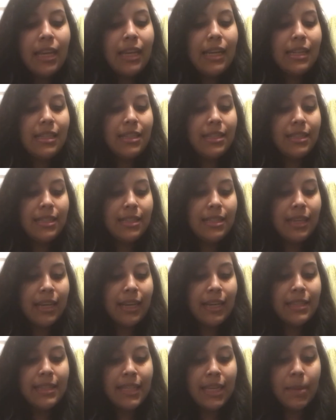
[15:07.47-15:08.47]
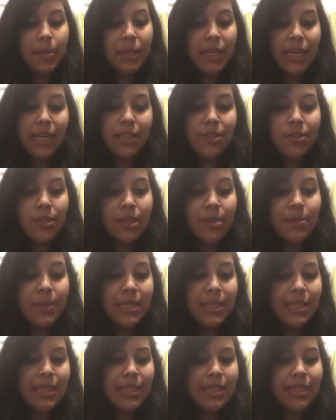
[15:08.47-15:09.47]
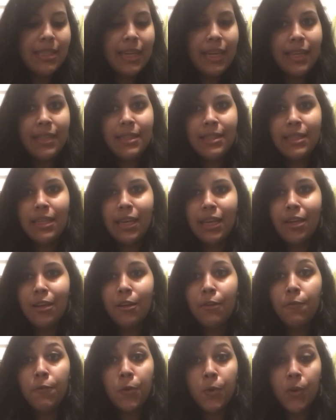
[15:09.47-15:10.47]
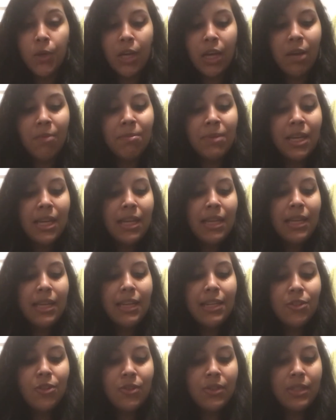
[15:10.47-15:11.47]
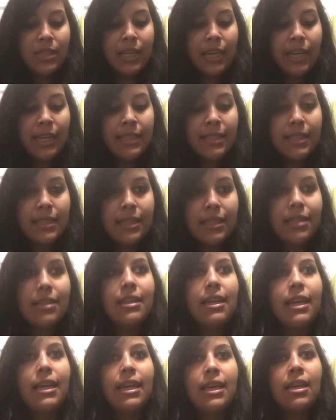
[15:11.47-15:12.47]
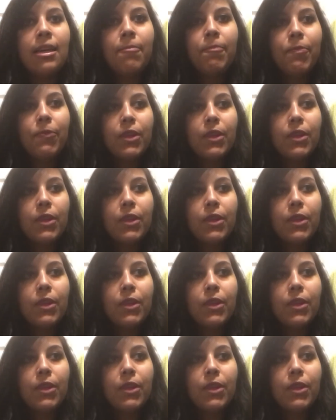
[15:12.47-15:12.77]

It doesn't taste like banana chips, it doesn't taste like a fruit cup, it just tastes like